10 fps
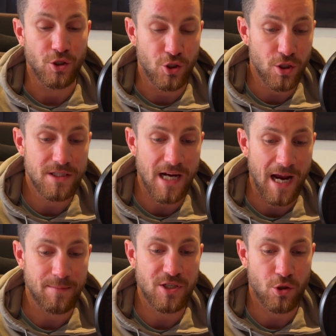Good
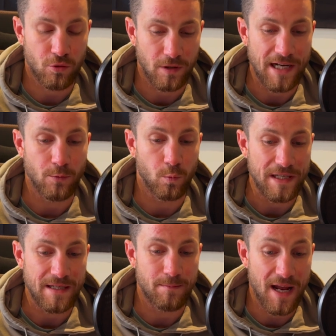times create
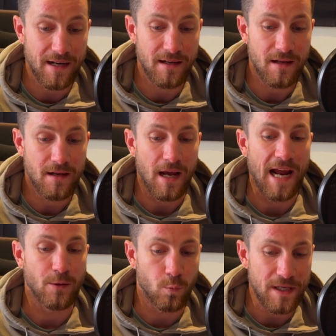weak men.
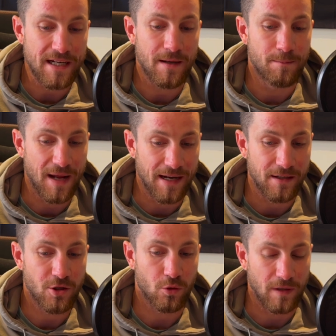And weak
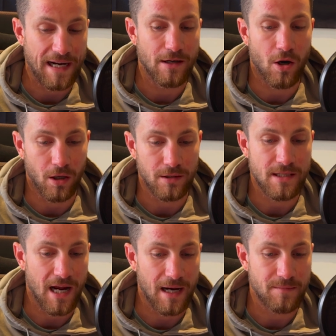men create hard
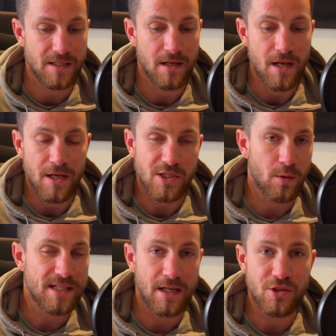times. So
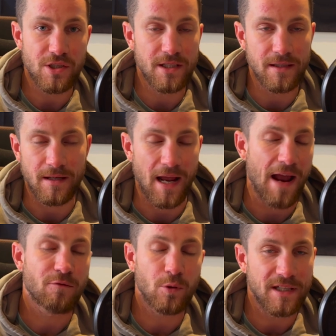essentially,
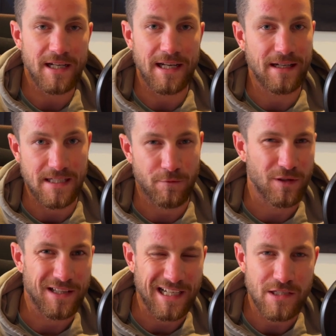everyone can get
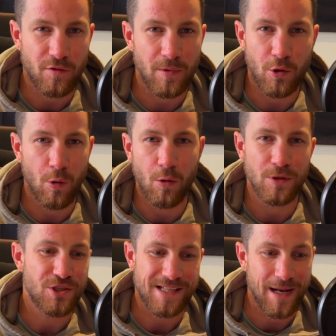different things from a quote,
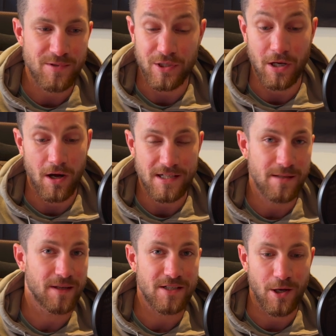which is absolutely
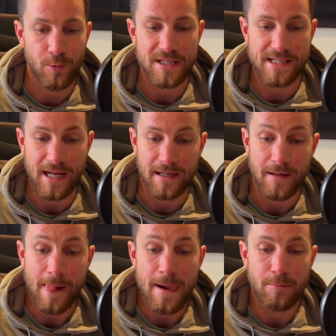awesome, as I always
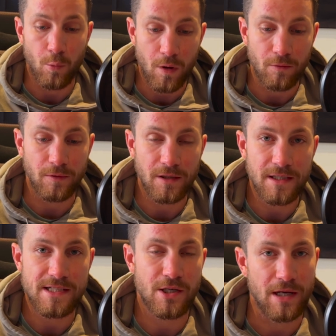say. But what
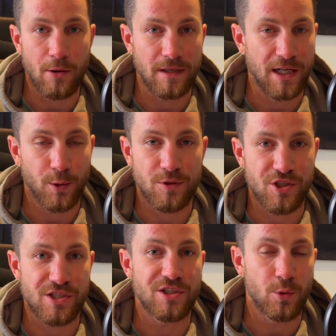really stood out here was
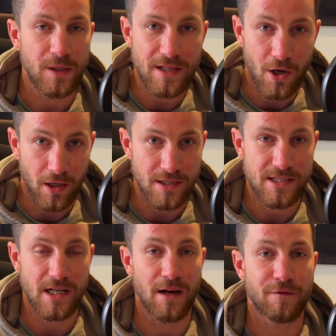just doing the hard
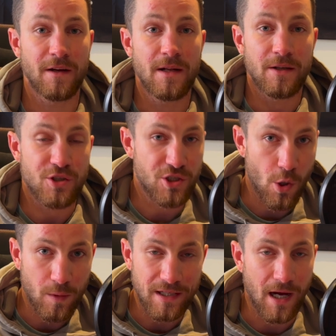stuff,
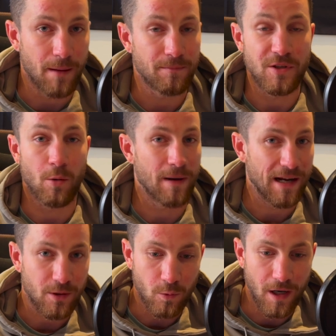showing up no
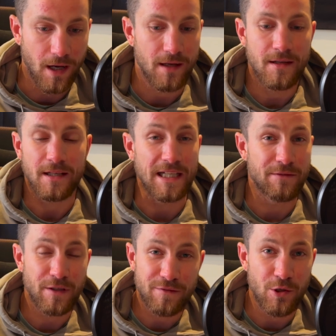matter what,
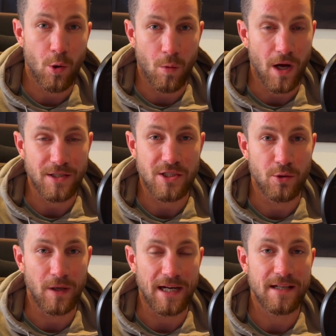even if you don't want
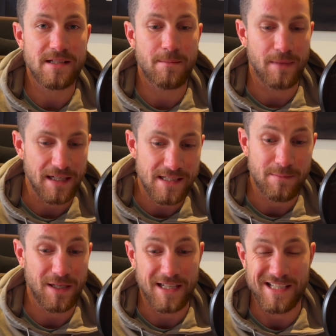to. It is
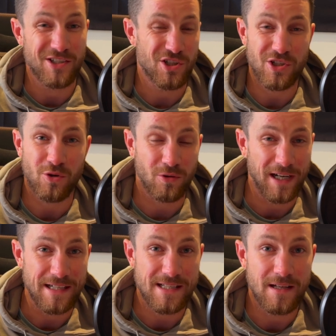amazing because it just
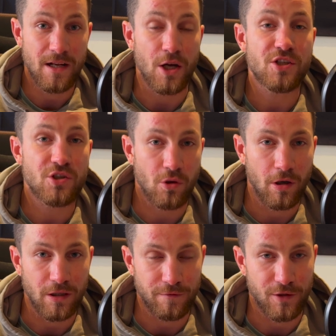creates a
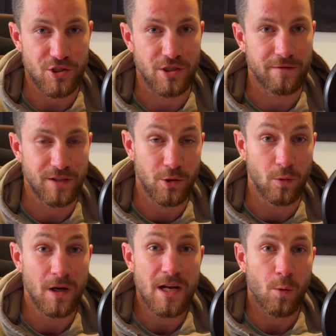stronger version of
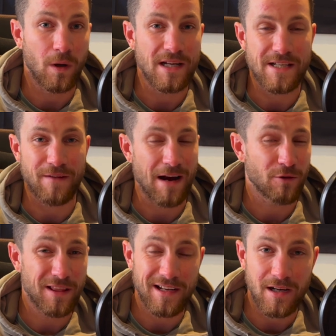you. Whereas if
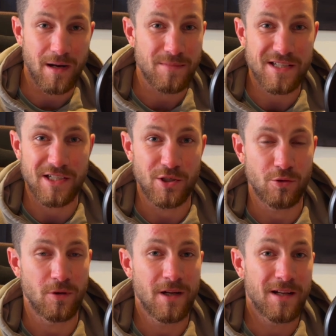everything comes to
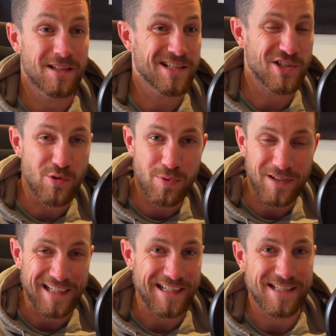you super
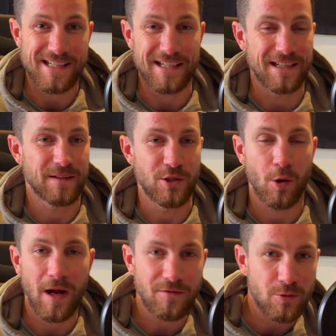easy, you
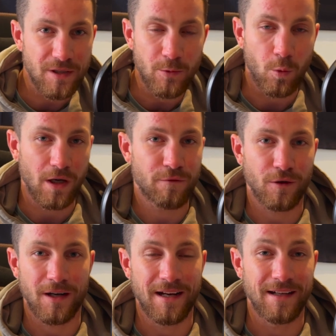don't have to really work
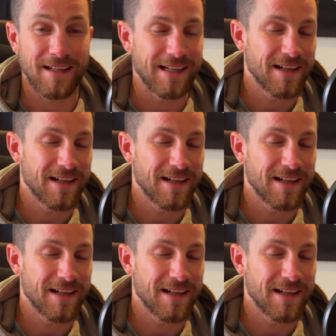for it.